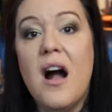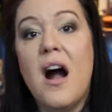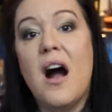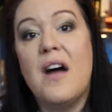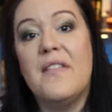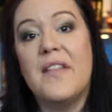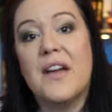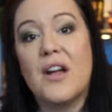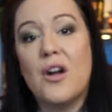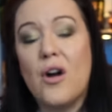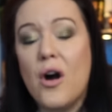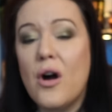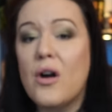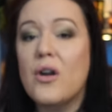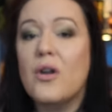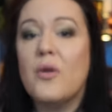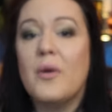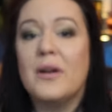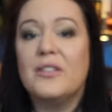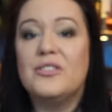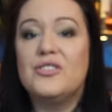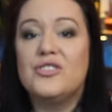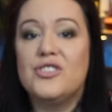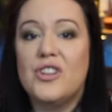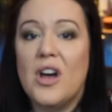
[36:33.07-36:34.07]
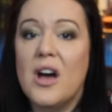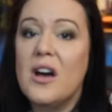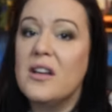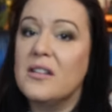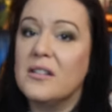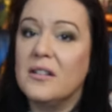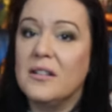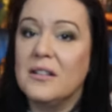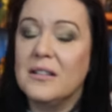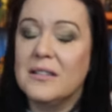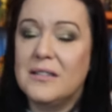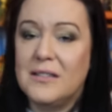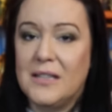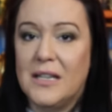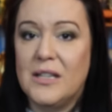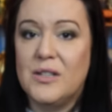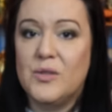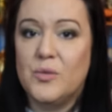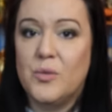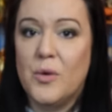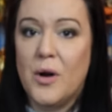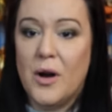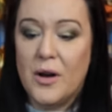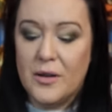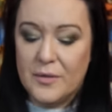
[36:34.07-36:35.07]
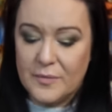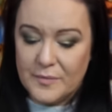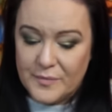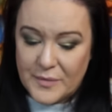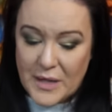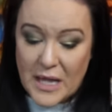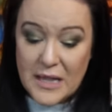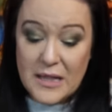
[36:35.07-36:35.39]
and then Conquest Journal did one